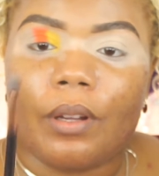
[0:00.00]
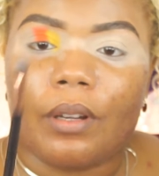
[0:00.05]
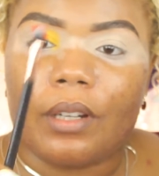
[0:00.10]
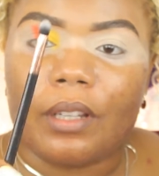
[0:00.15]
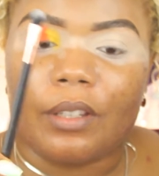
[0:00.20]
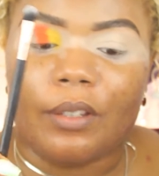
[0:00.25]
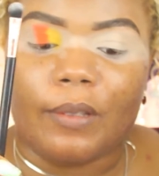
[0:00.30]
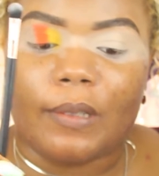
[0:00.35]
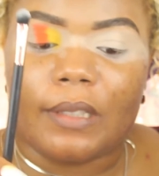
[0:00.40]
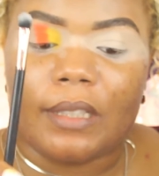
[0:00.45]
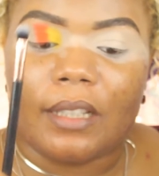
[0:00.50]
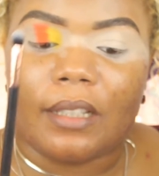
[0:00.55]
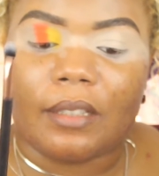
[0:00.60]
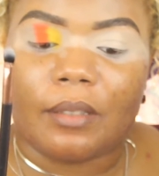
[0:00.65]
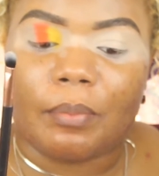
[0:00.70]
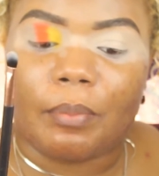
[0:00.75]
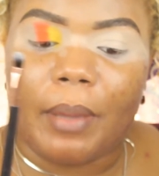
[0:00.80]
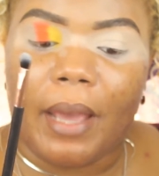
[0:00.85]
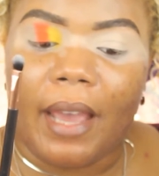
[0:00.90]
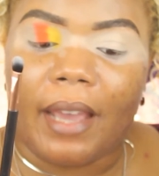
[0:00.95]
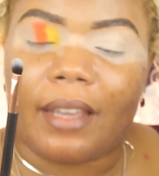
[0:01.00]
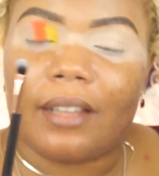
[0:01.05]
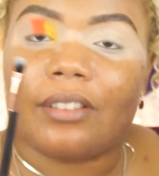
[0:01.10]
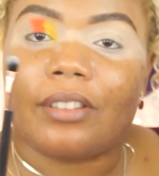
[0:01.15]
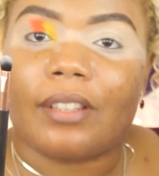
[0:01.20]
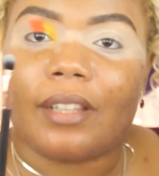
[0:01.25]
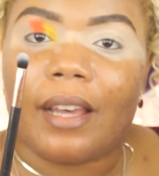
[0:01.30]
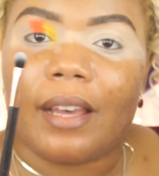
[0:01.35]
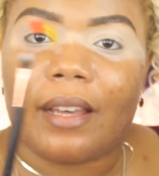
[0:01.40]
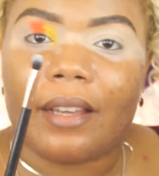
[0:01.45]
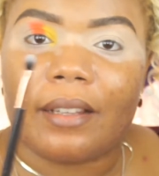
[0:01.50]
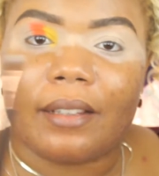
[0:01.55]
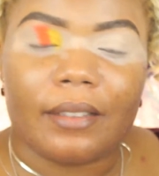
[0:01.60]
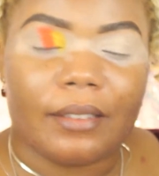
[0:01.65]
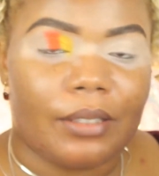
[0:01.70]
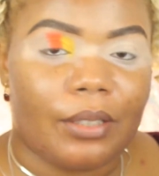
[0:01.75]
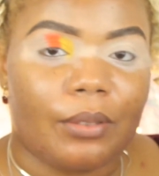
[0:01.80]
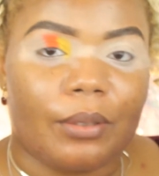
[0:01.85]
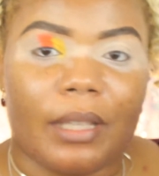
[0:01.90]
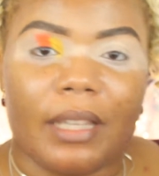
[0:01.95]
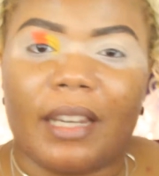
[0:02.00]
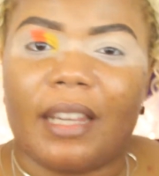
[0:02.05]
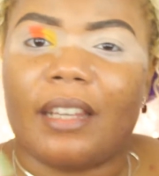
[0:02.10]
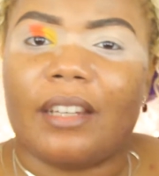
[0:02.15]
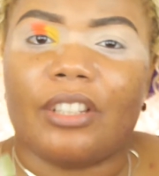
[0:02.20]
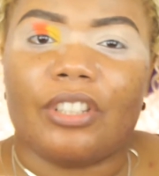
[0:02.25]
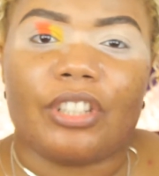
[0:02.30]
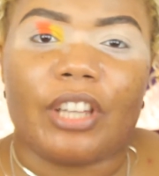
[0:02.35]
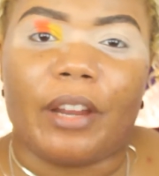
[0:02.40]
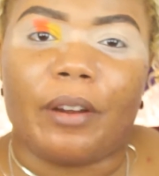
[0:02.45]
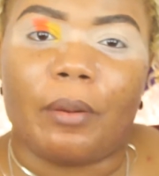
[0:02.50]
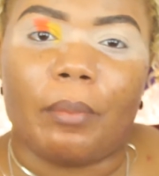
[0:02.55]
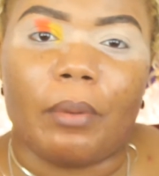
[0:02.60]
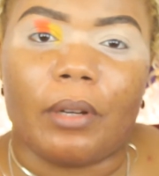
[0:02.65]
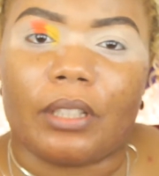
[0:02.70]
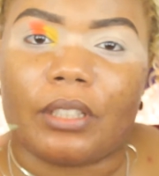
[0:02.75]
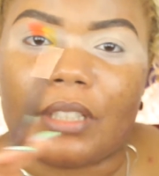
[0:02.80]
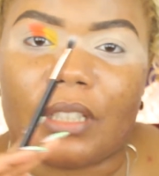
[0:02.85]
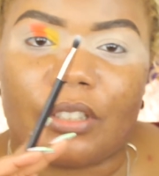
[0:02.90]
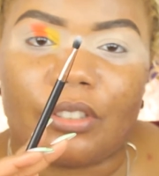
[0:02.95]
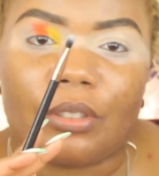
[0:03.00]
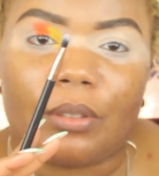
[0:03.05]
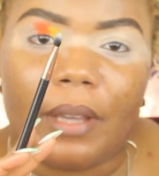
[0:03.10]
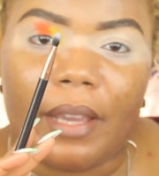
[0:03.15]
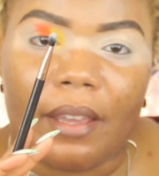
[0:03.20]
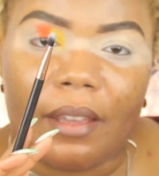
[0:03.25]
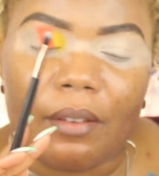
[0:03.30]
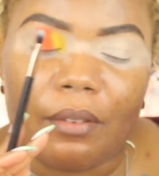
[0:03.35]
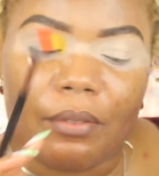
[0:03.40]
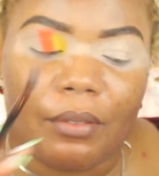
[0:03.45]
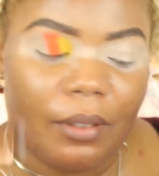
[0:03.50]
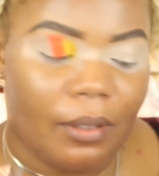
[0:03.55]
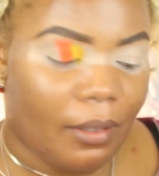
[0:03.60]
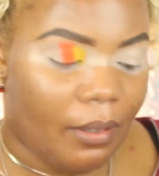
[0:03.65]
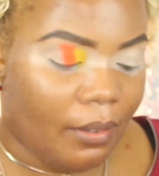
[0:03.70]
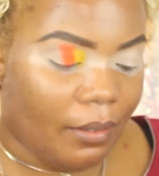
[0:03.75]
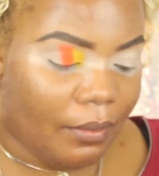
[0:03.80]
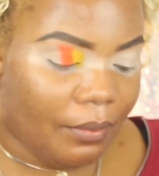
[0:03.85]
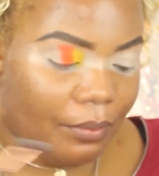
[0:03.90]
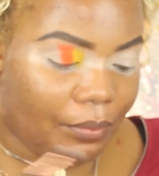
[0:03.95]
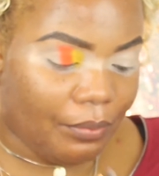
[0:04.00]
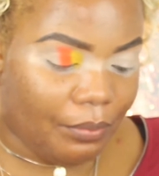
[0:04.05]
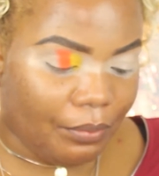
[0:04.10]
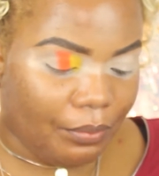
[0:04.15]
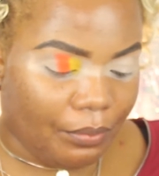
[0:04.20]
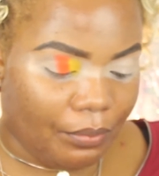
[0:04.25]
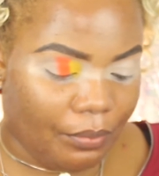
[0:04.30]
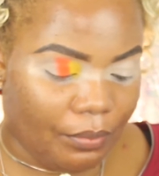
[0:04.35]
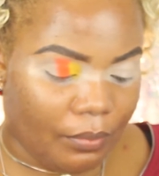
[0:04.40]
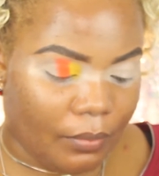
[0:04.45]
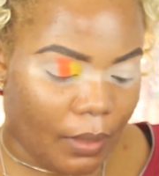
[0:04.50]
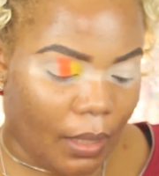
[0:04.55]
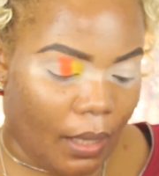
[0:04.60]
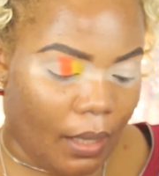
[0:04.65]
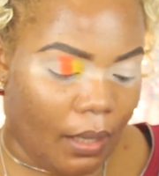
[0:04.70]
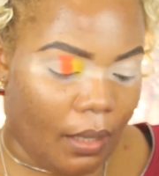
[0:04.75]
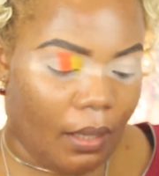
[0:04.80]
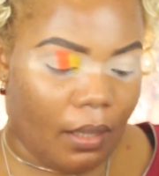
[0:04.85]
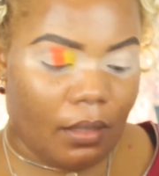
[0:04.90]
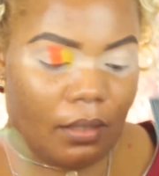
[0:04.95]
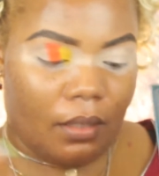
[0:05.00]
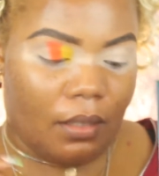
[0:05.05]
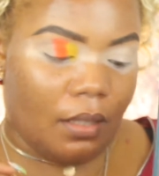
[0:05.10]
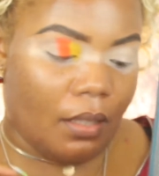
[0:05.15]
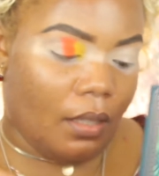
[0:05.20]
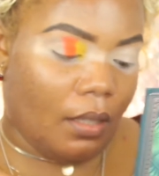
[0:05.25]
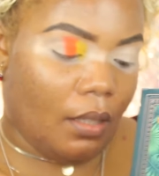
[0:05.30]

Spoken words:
going to use this pack inside. So get any shader brush that you have. And